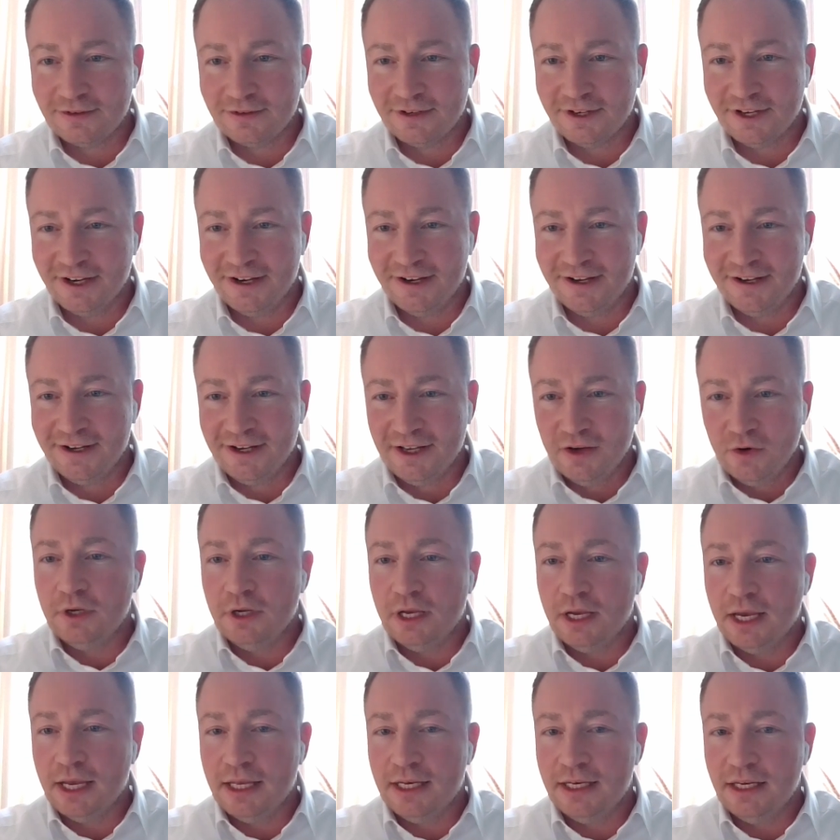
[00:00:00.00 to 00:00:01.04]
Yeah.
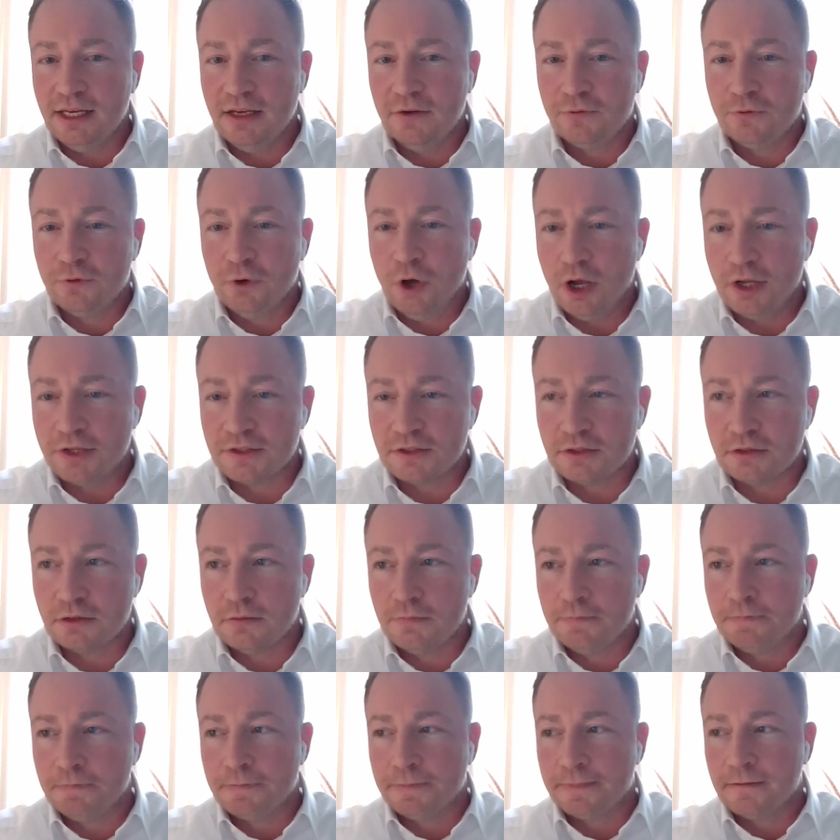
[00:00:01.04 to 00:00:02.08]
And if not,
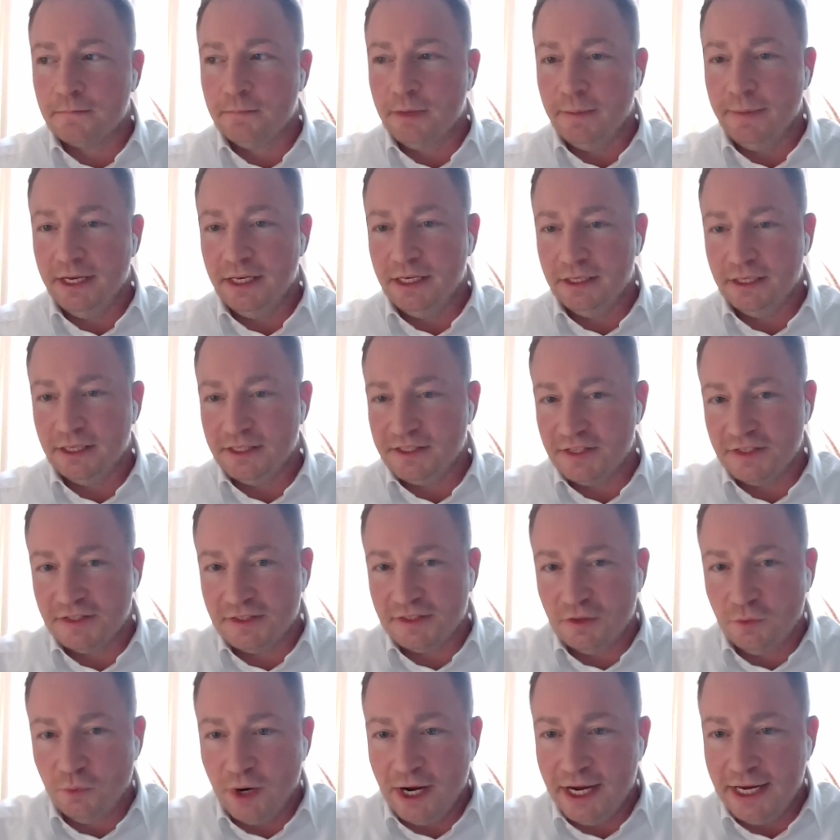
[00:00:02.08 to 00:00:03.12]
maybe this is
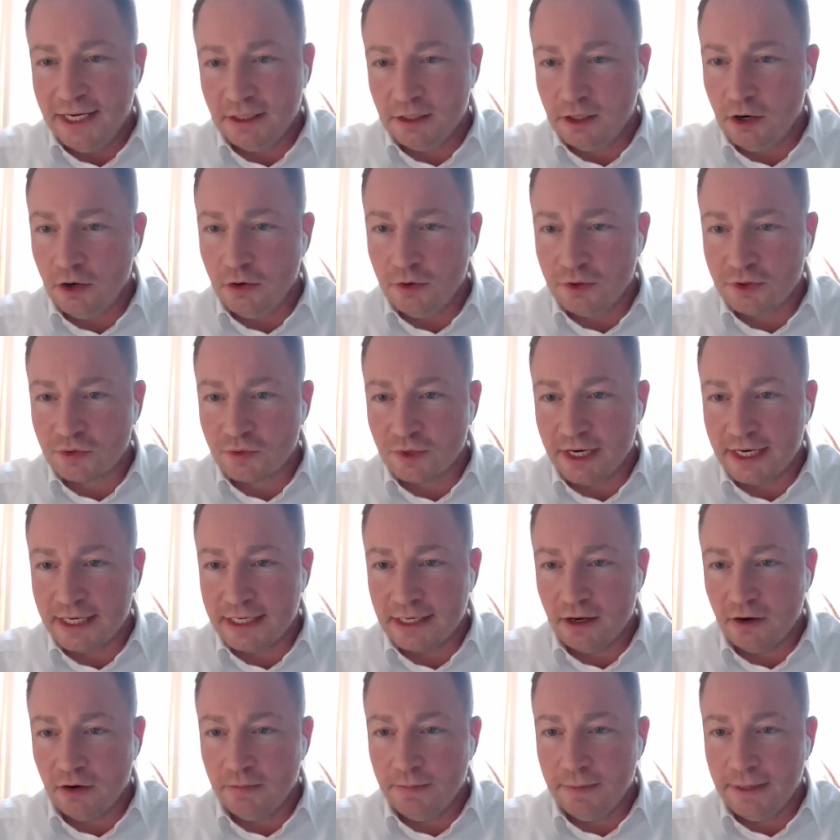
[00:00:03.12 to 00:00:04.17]
the way it goes right
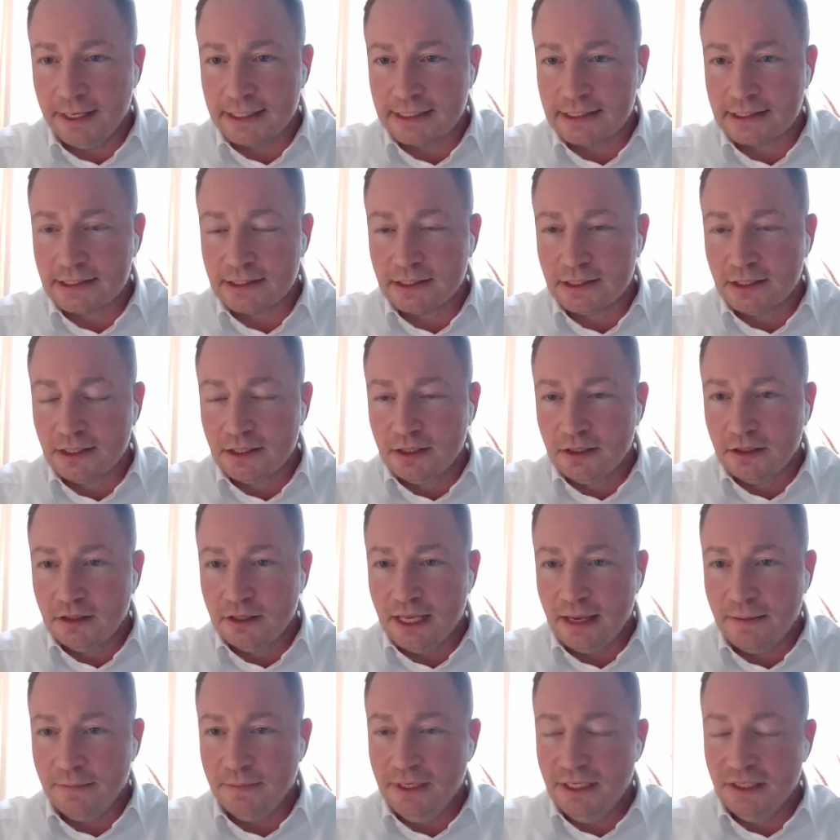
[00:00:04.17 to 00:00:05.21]
now. But
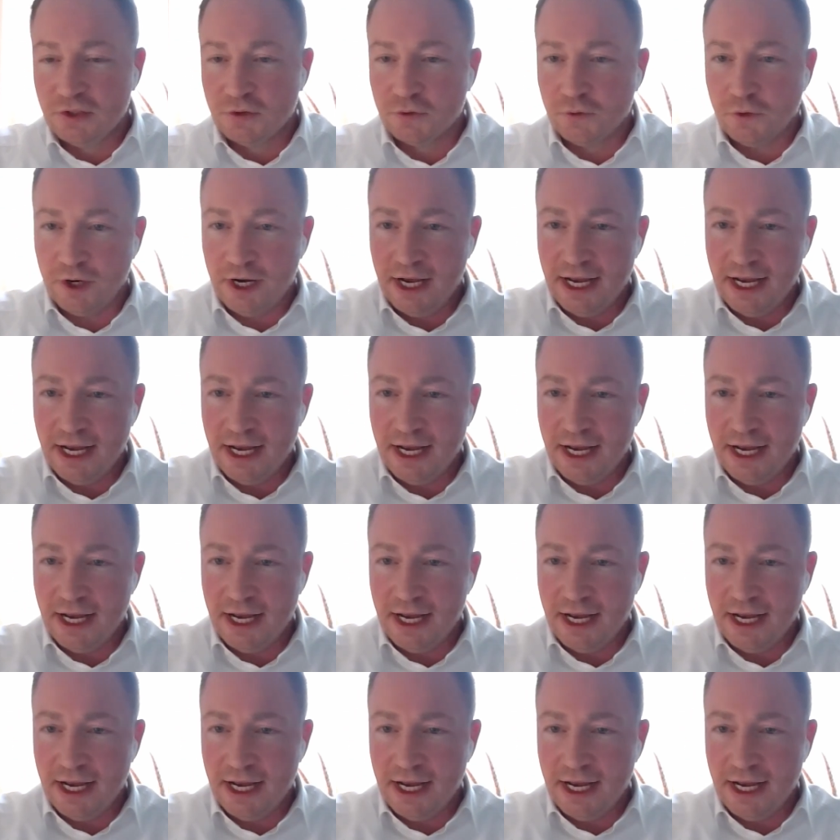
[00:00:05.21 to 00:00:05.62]
that means for